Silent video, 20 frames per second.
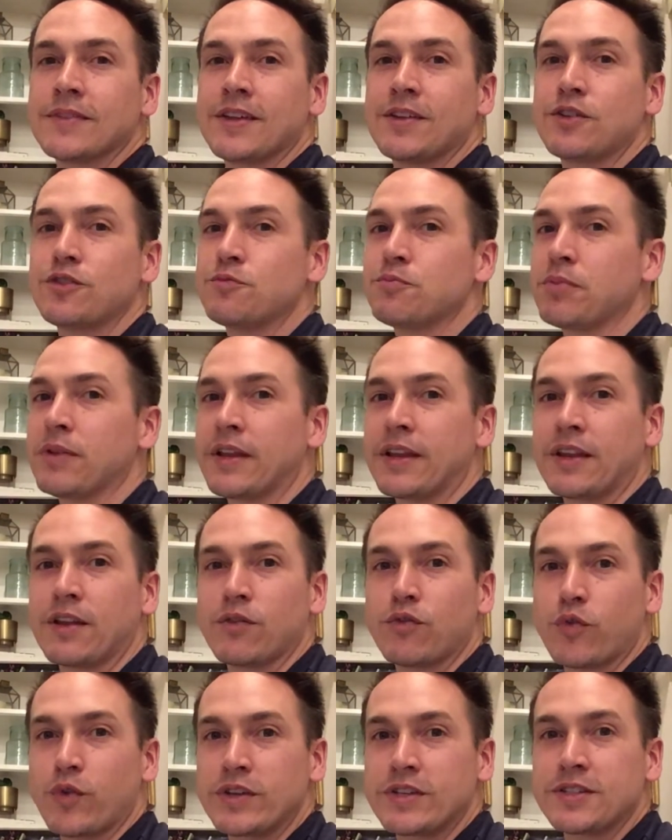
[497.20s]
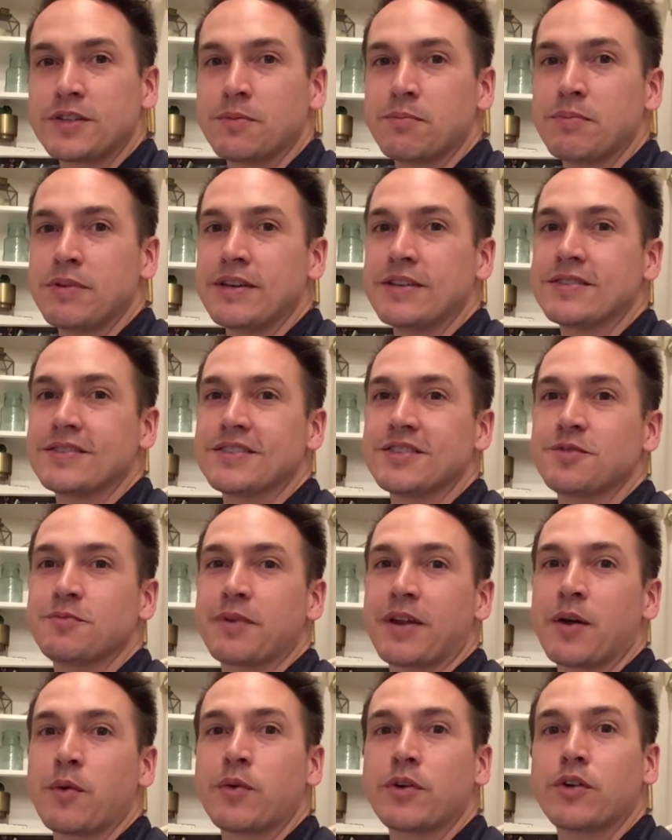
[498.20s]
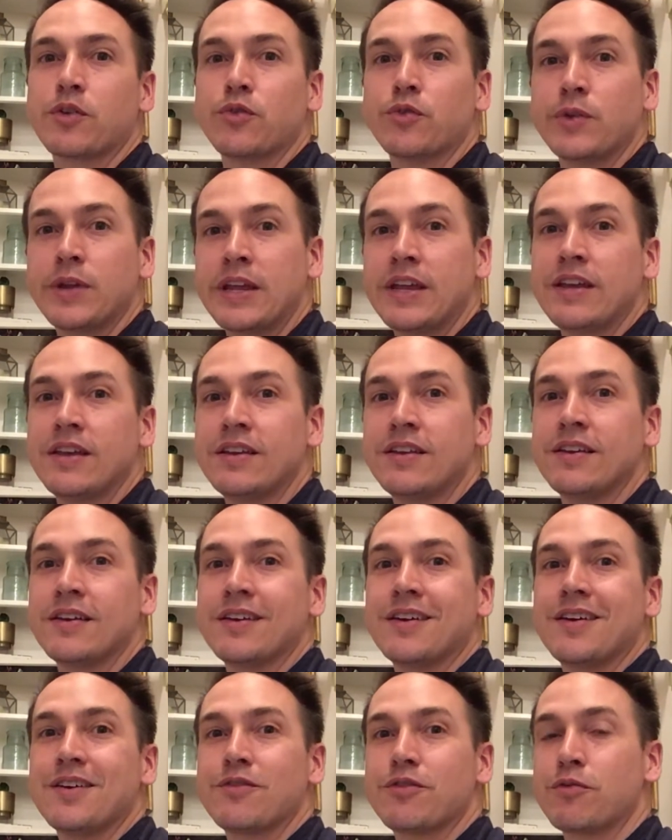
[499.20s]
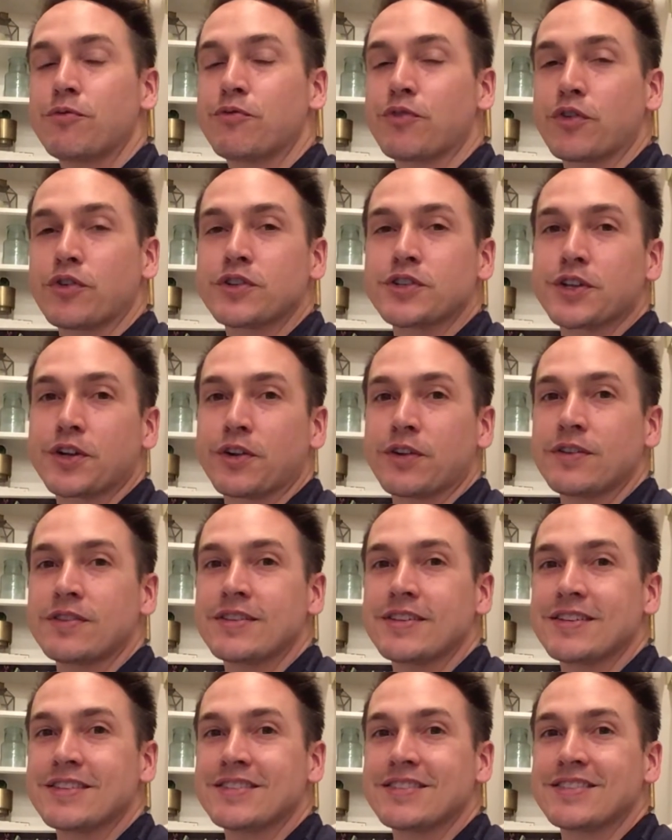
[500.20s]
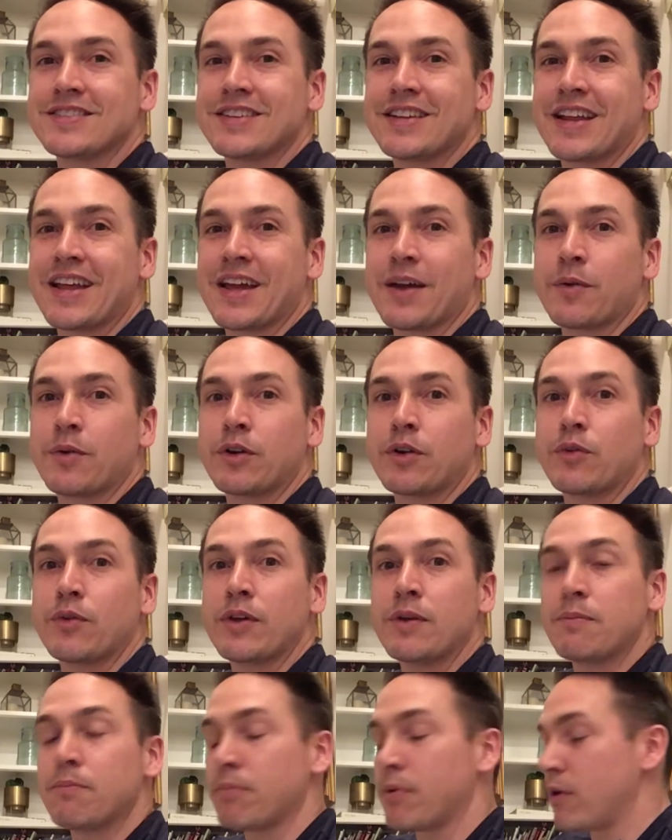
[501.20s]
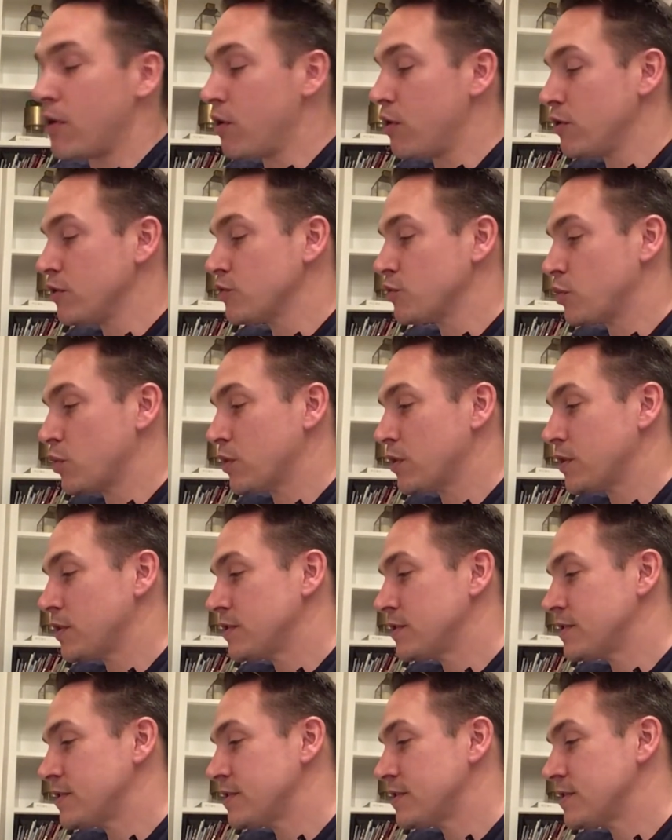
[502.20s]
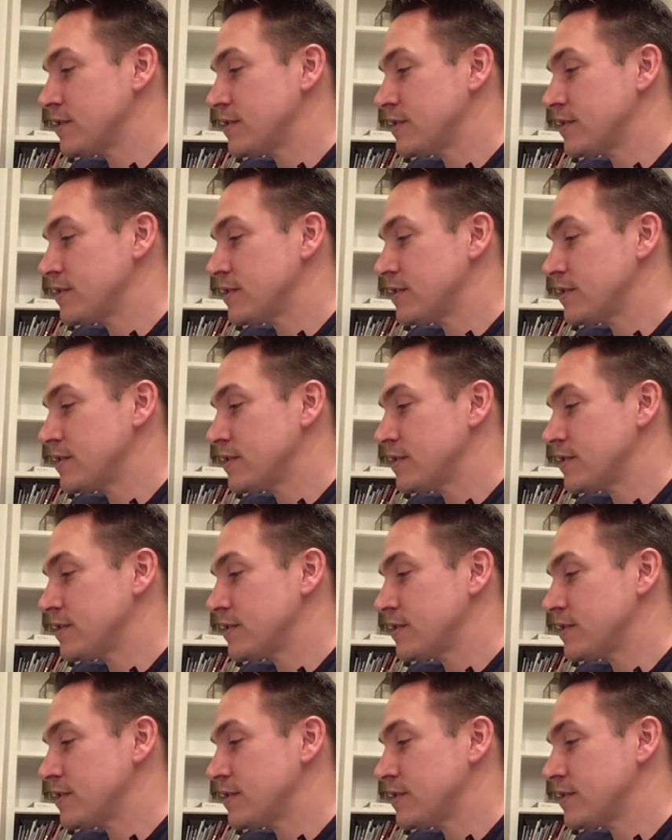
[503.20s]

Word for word: There's plenty of wisdom pieces, but I want to read from First Corinthians today. I want to read Paul's words.